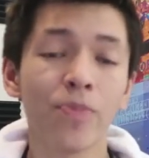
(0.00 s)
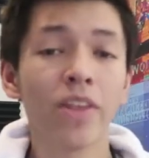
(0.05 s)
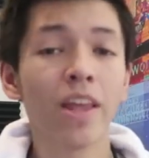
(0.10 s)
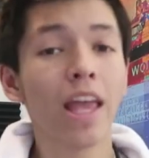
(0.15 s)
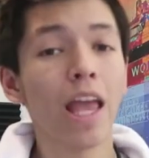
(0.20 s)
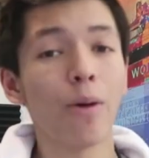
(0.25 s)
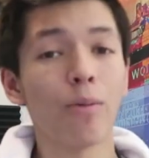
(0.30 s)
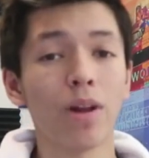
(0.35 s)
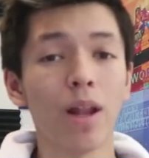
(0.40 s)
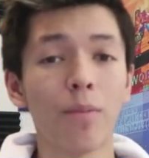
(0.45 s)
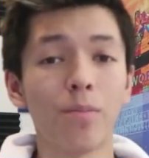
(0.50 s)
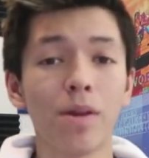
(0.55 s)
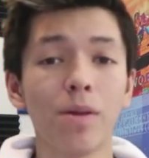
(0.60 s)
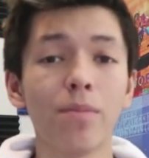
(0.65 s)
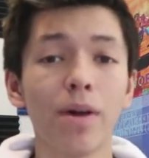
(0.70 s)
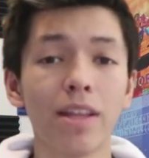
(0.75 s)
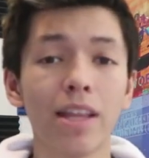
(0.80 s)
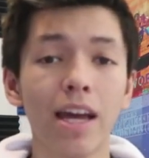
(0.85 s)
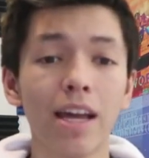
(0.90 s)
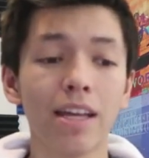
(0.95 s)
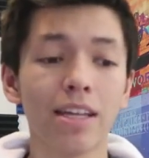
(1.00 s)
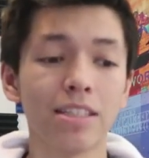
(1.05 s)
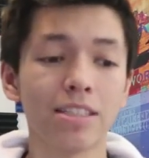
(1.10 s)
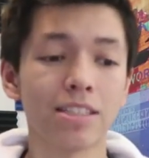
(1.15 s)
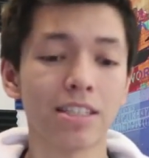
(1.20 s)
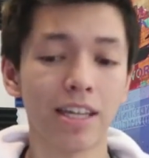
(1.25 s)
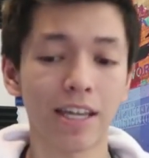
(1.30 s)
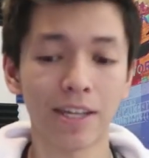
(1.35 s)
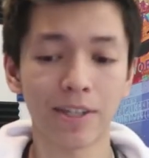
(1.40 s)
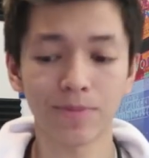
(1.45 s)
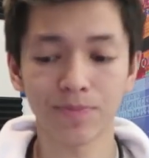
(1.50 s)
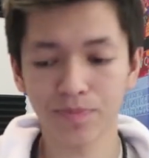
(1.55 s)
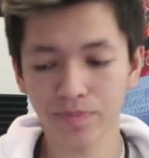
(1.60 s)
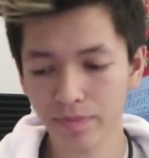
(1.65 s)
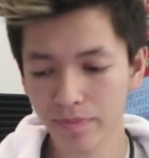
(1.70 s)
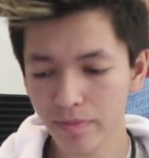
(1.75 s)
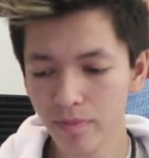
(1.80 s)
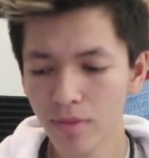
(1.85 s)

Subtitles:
And what I mean by that is like,